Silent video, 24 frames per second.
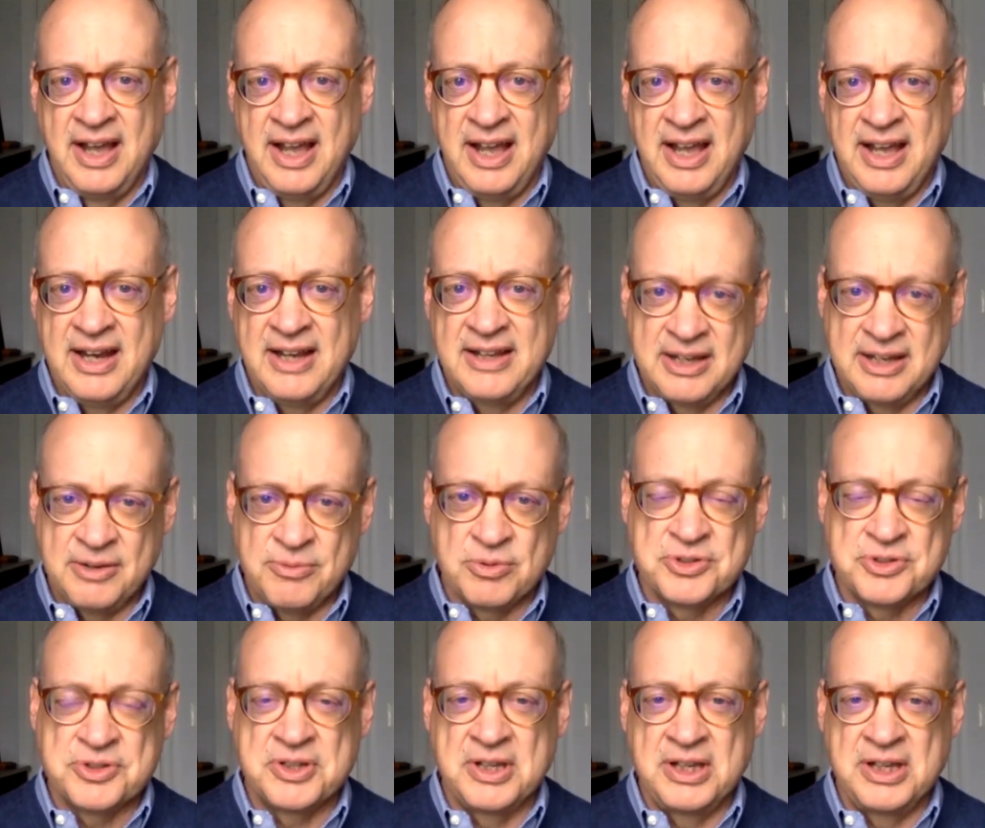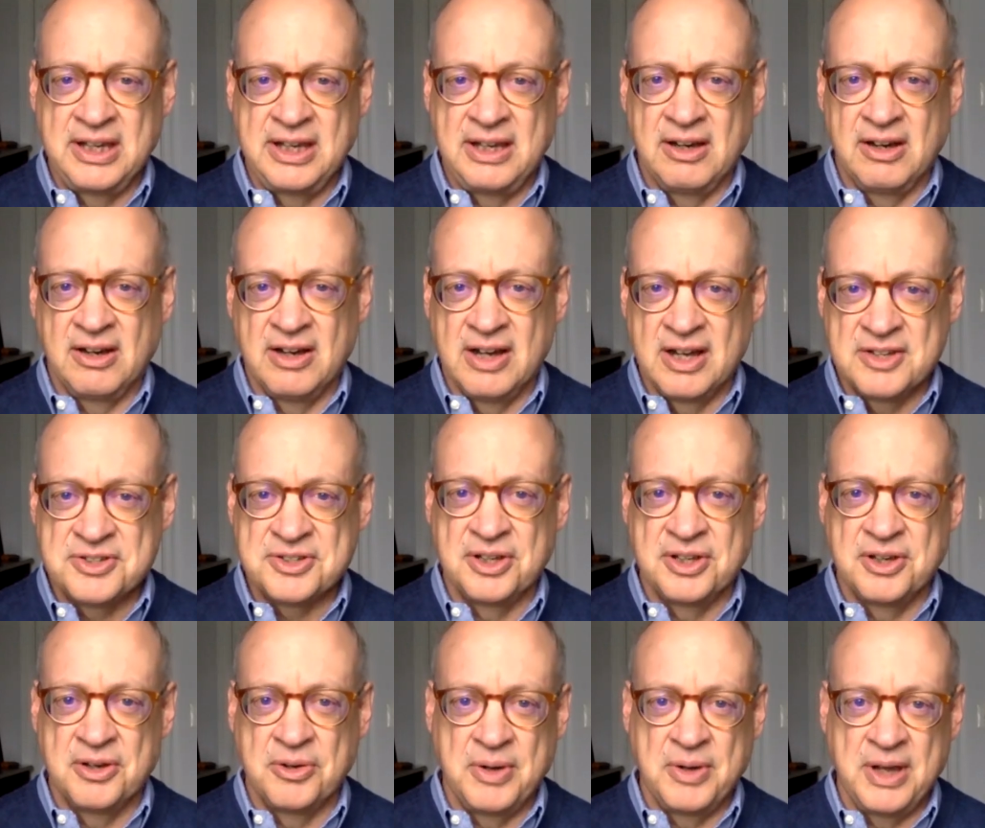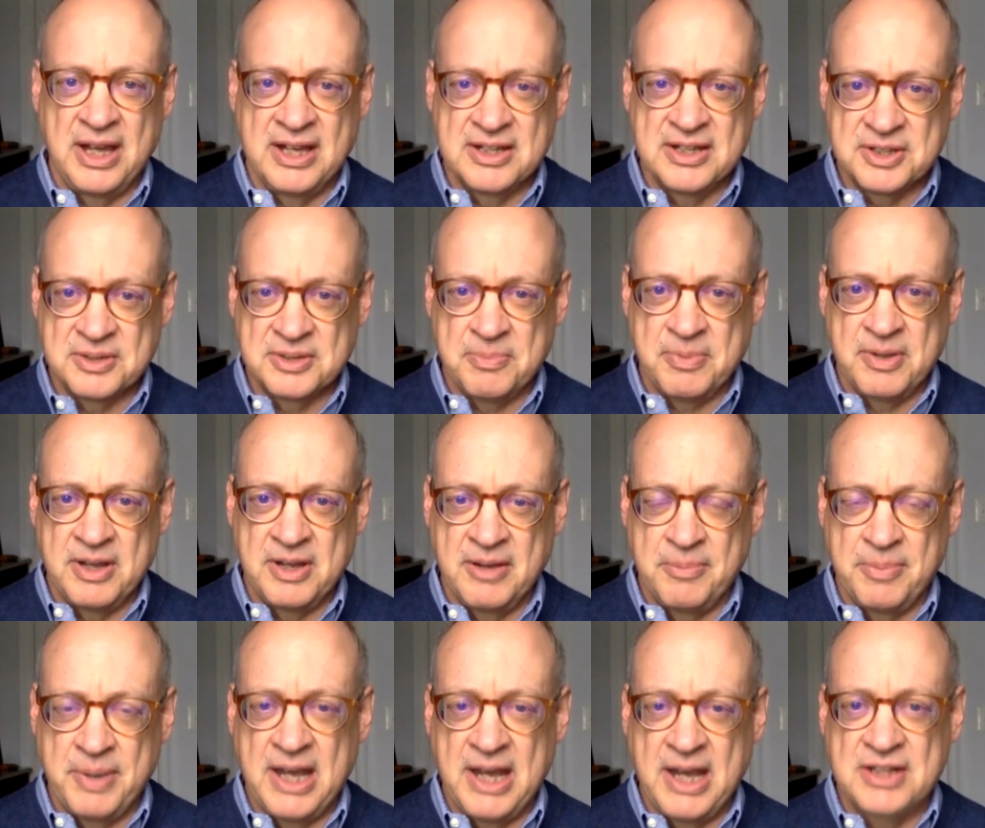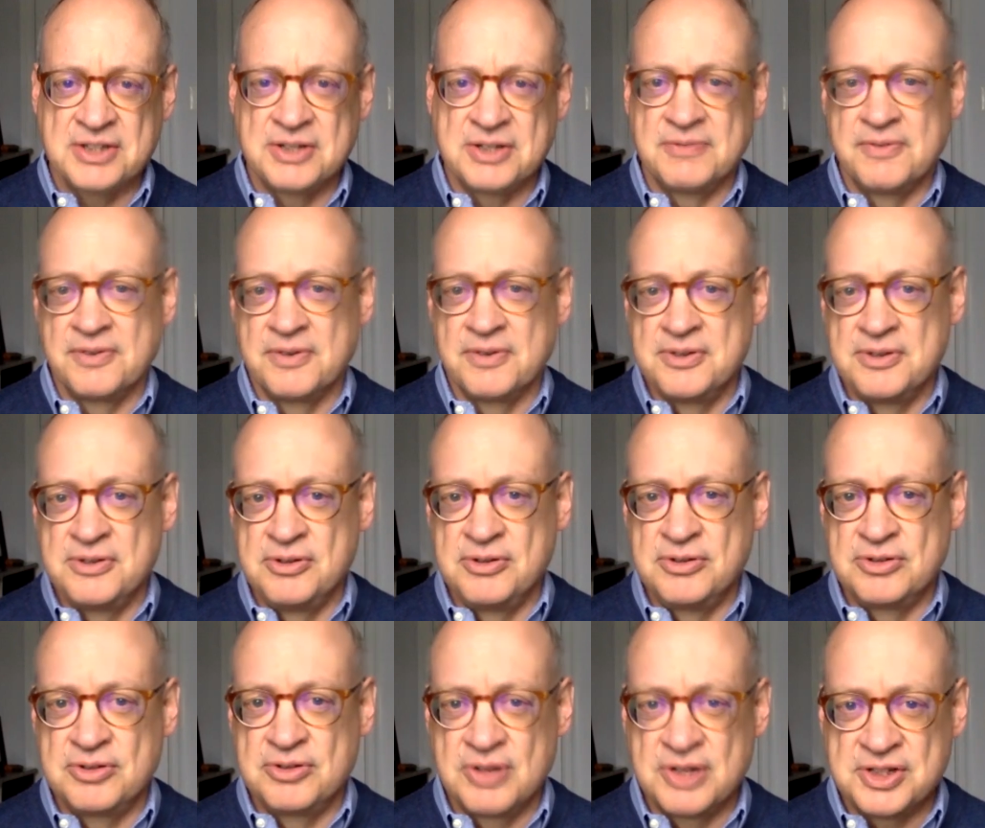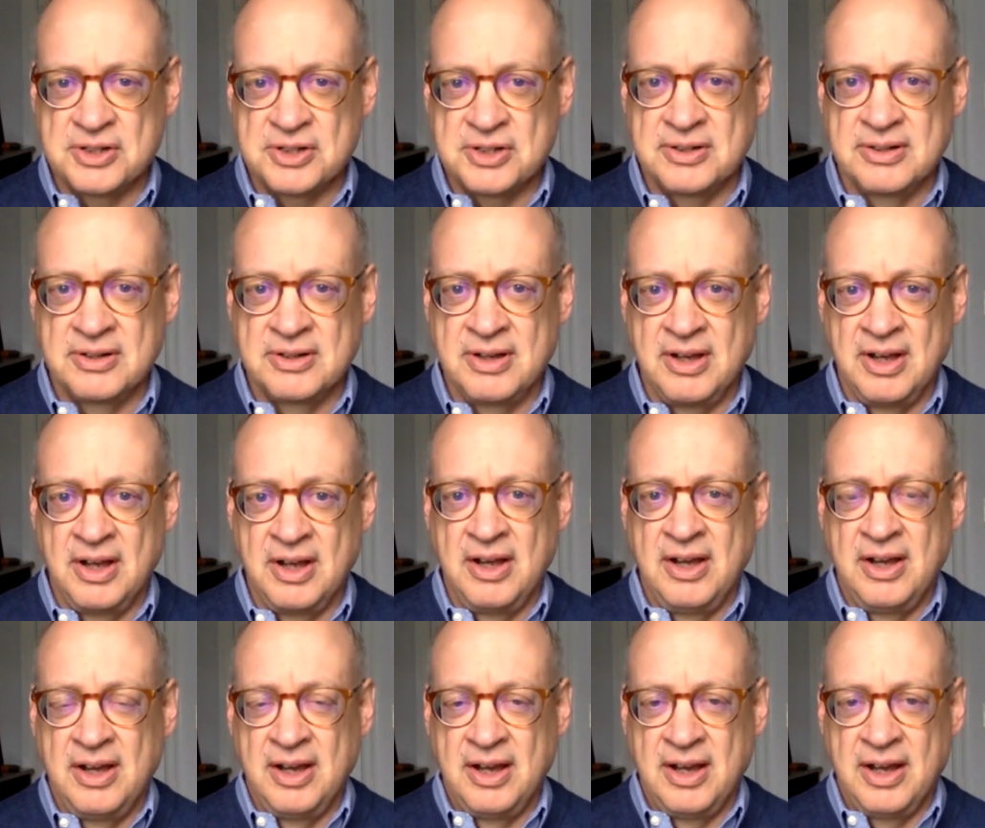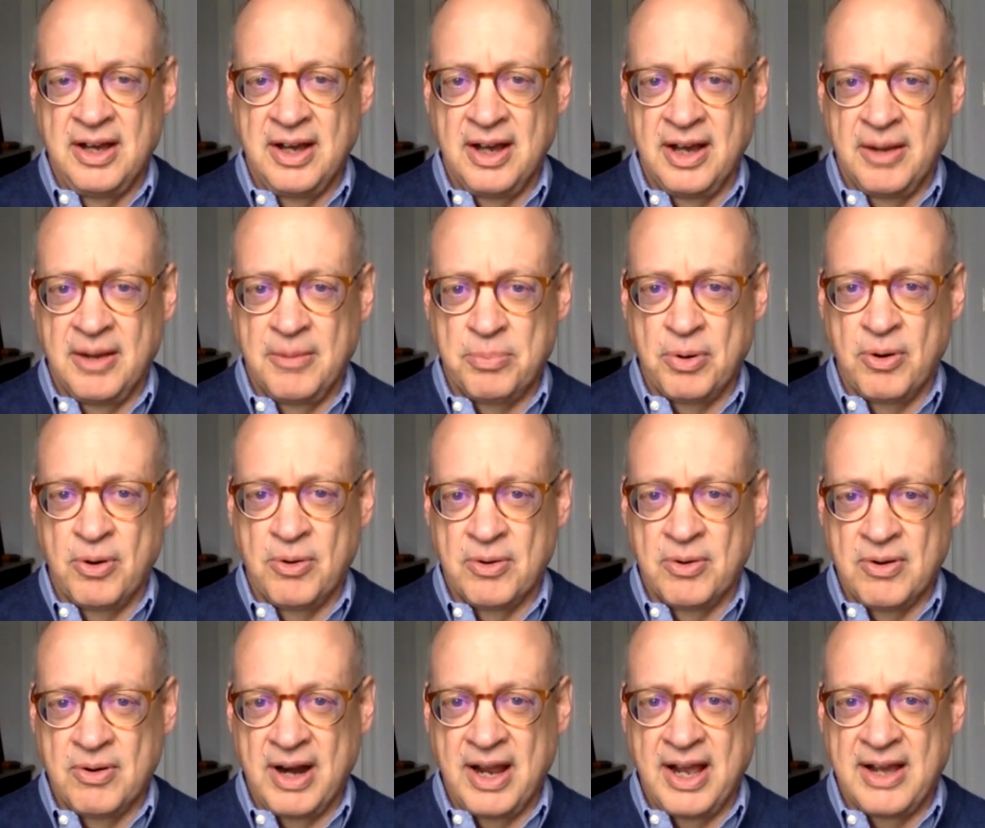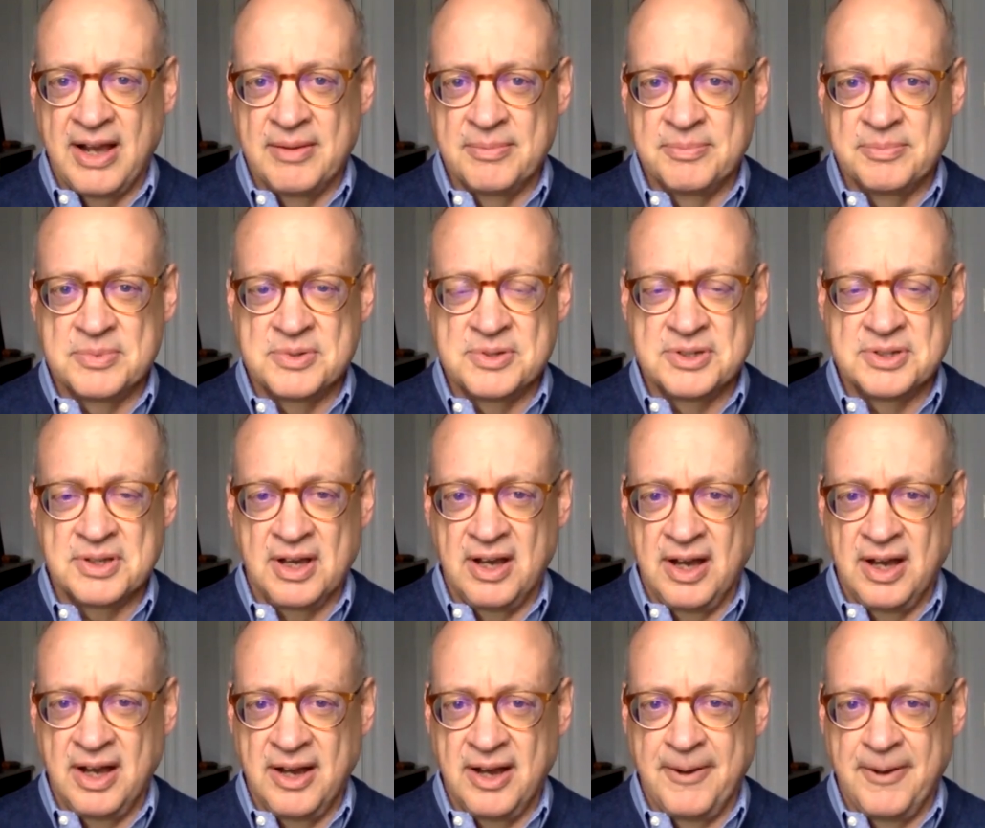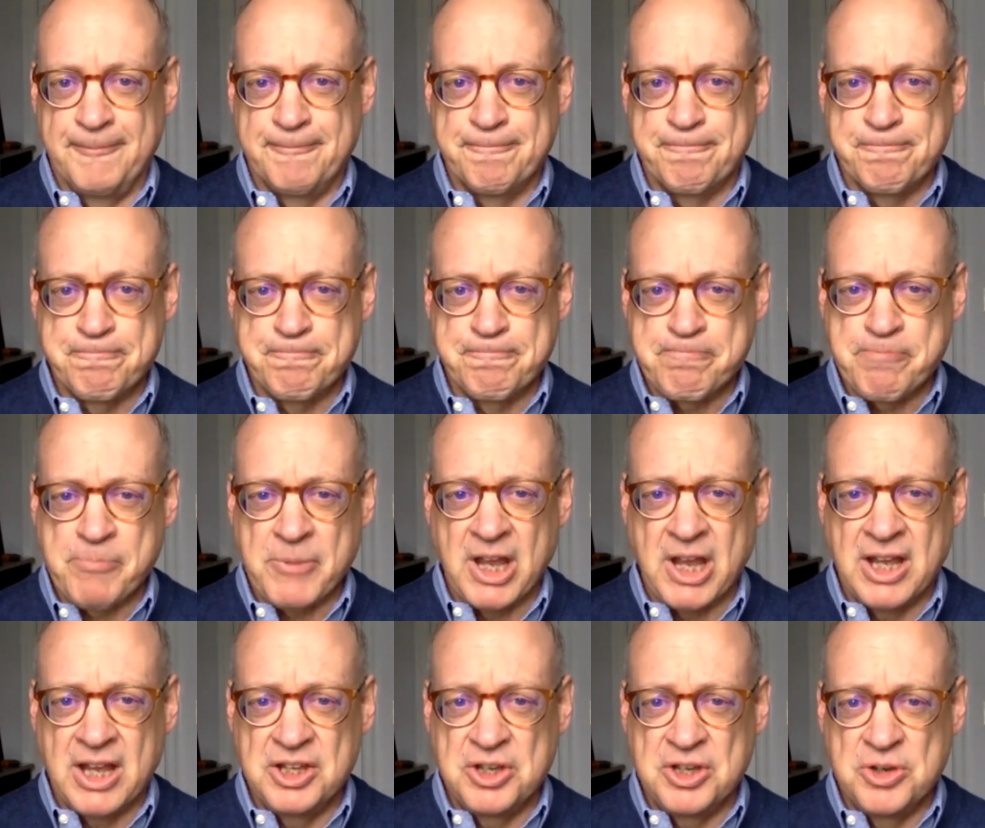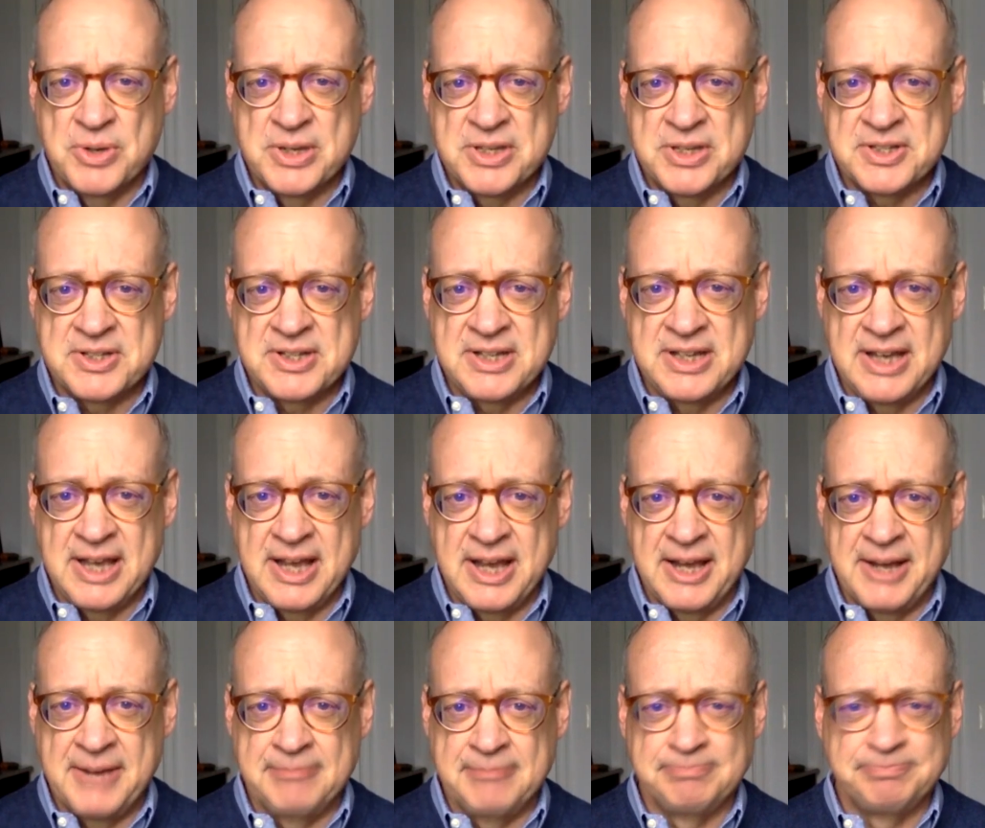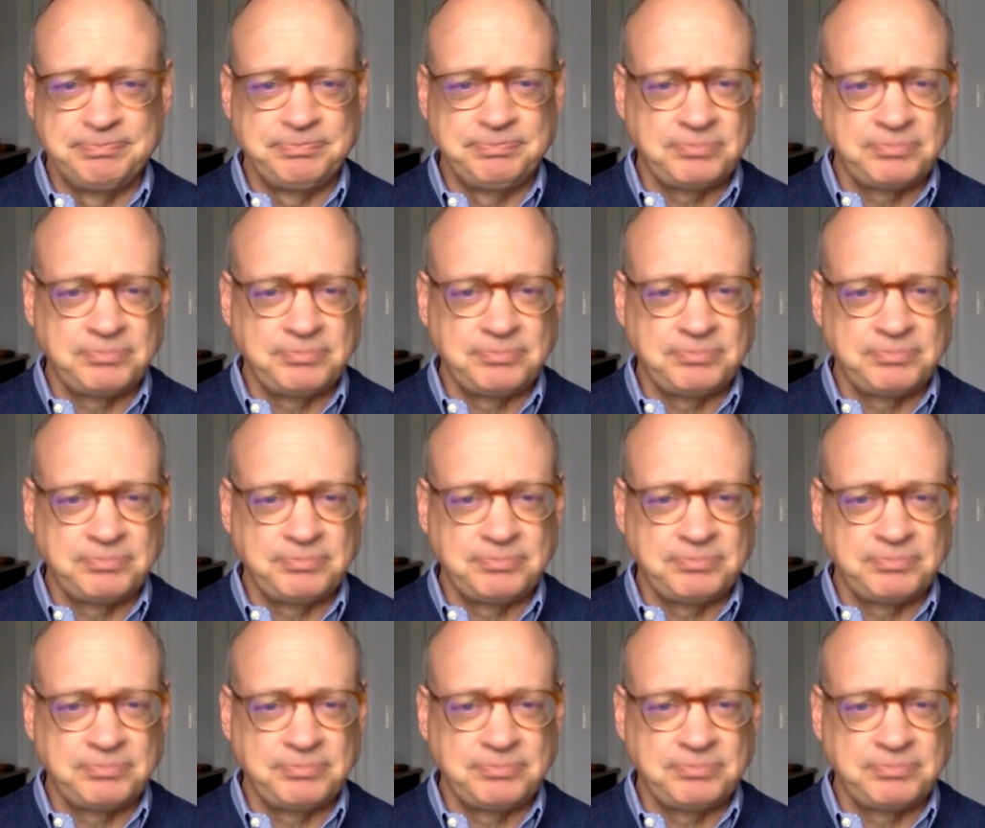And I think we'll see also he has a passion for the nutrition programs at USDA.